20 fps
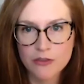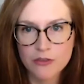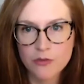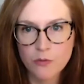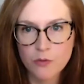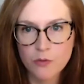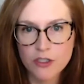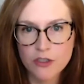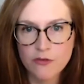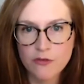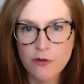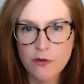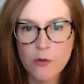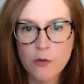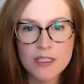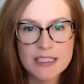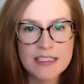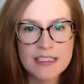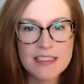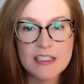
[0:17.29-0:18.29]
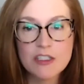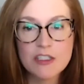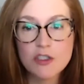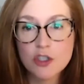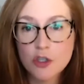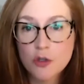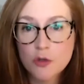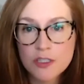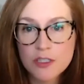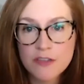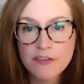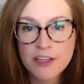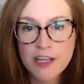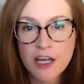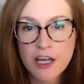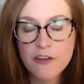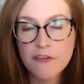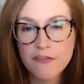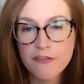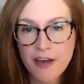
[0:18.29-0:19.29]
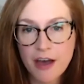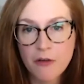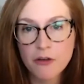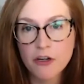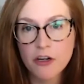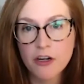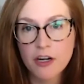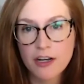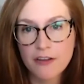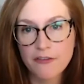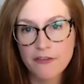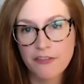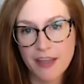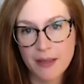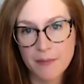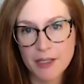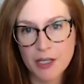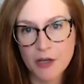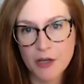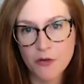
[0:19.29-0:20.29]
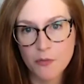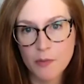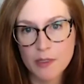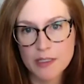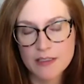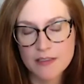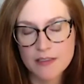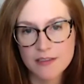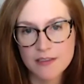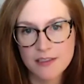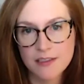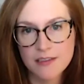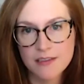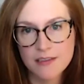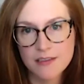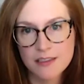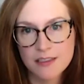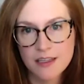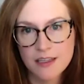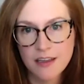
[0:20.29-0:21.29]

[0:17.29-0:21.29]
which focuses exclusively on founder and family-owned businesses.